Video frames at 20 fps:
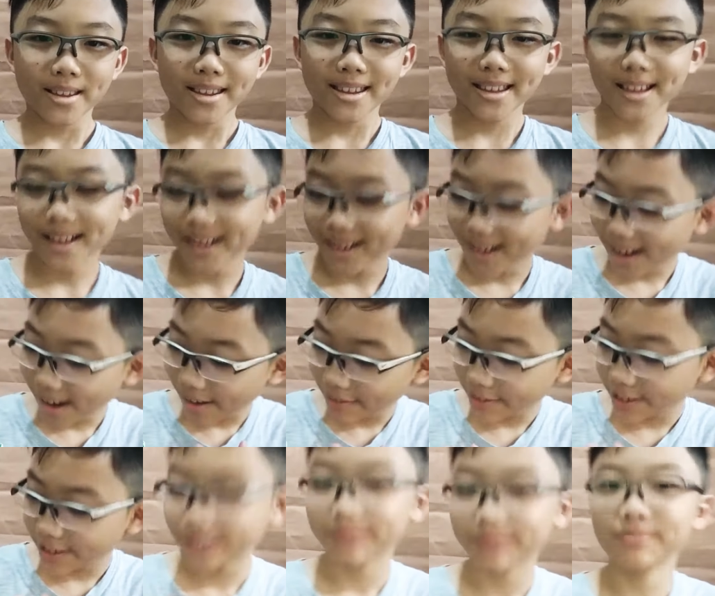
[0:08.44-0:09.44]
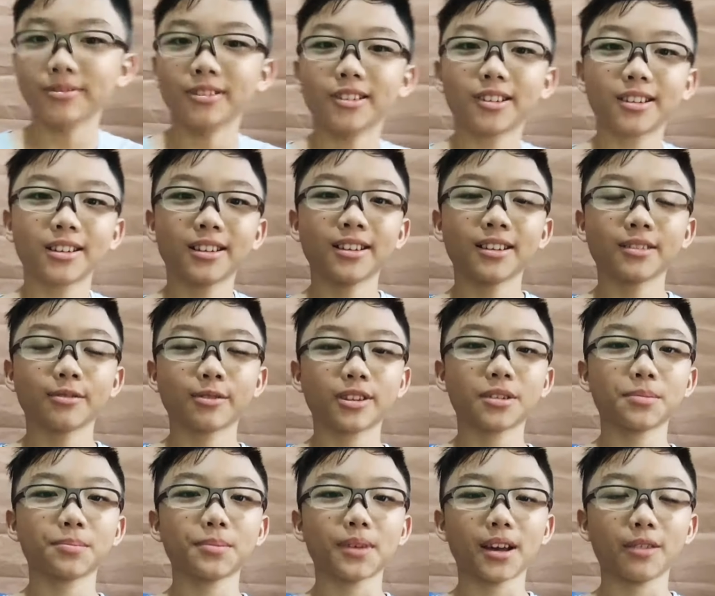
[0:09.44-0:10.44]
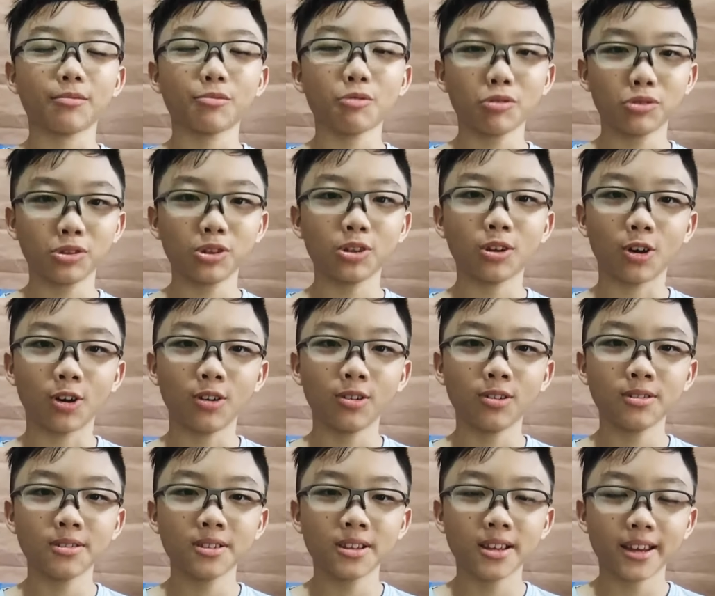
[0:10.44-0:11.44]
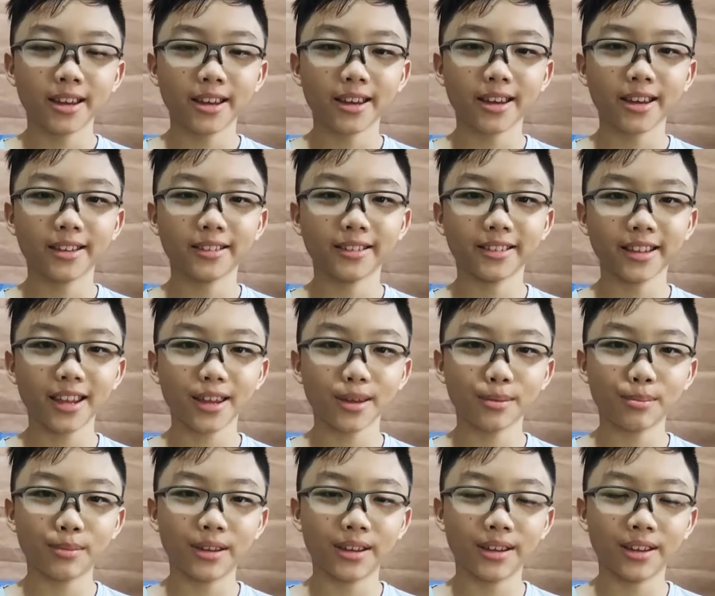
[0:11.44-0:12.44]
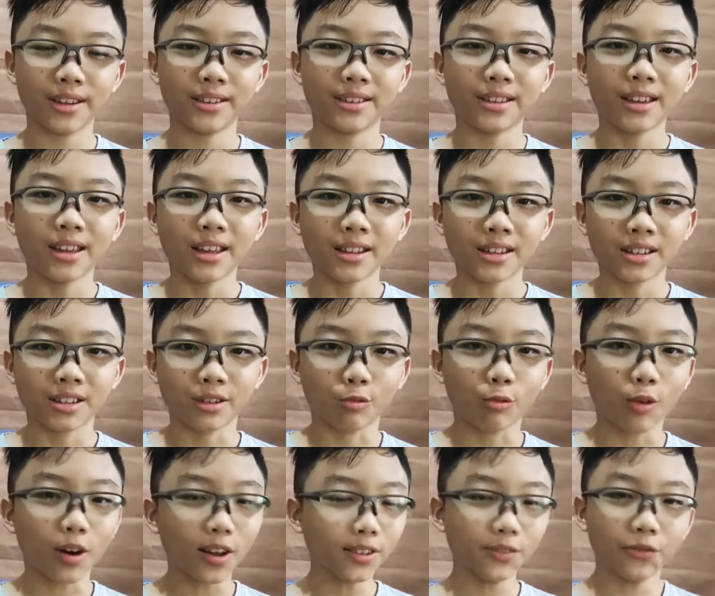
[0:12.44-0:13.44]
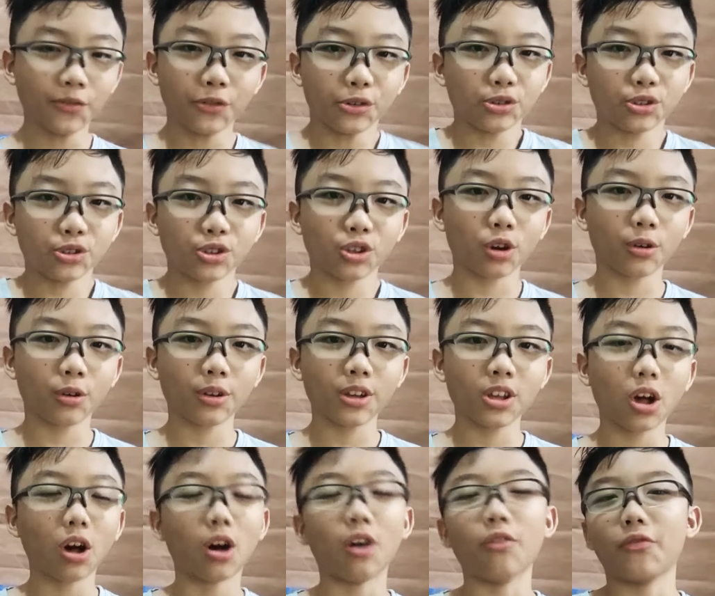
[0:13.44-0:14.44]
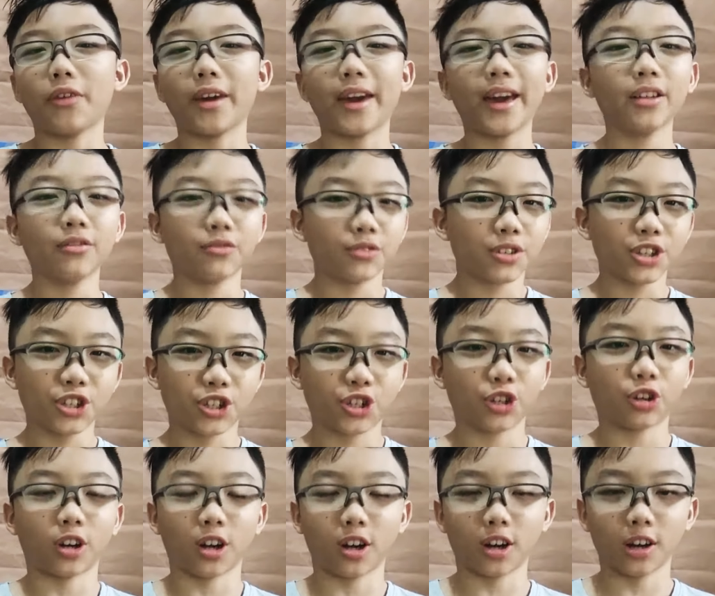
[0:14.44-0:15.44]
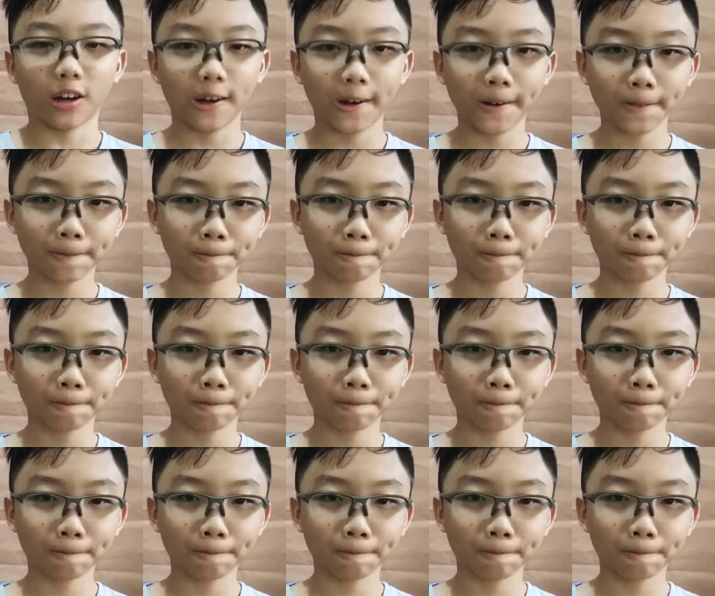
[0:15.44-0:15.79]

Here, I have this book written by Roald Dahl, and the name is The Wonderful Story of Henry Sugar.